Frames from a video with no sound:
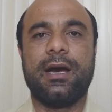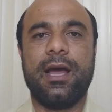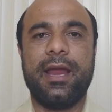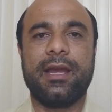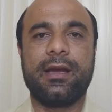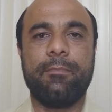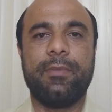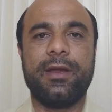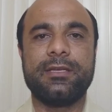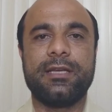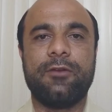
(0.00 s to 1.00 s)
in
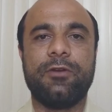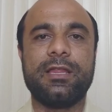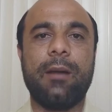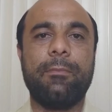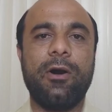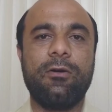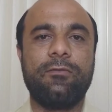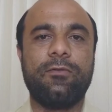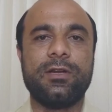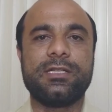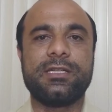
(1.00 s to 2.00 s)
comparison with a
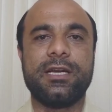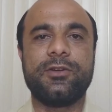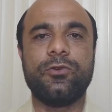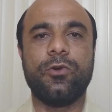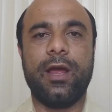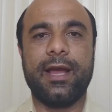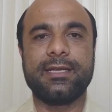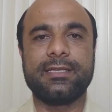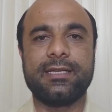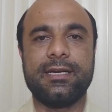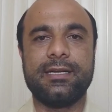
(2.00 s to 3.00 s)
powerful state to
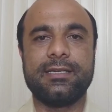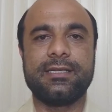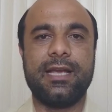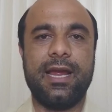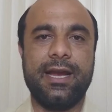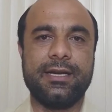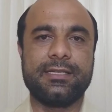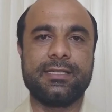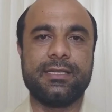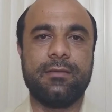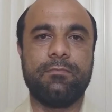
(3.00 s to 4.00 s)
exert
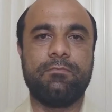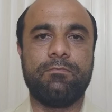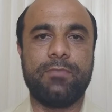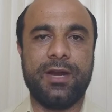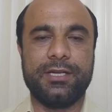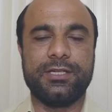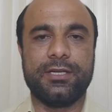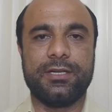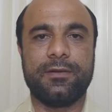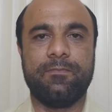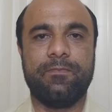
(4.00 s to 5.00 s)
its
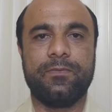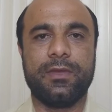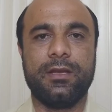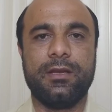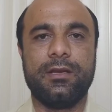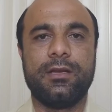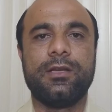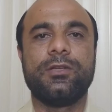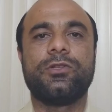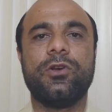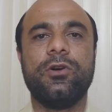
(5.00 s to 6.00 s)
pressure.
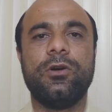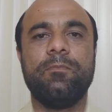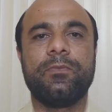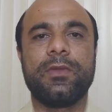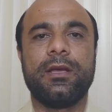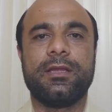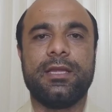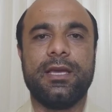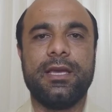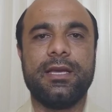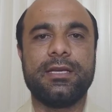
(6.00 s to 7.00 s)
So
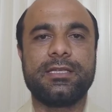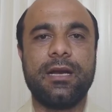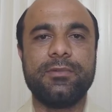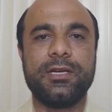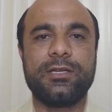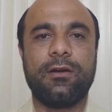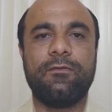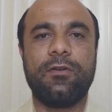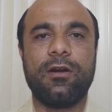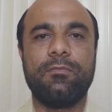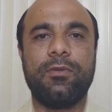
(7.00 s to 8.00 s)
the subject of
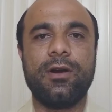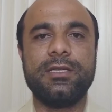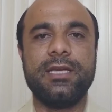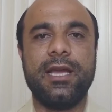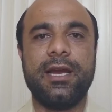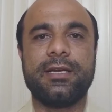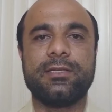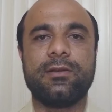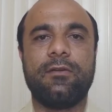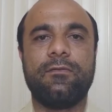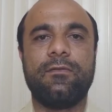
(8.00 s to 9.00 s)
foreign policy, it
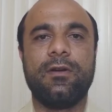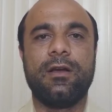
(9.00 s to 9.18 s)
is of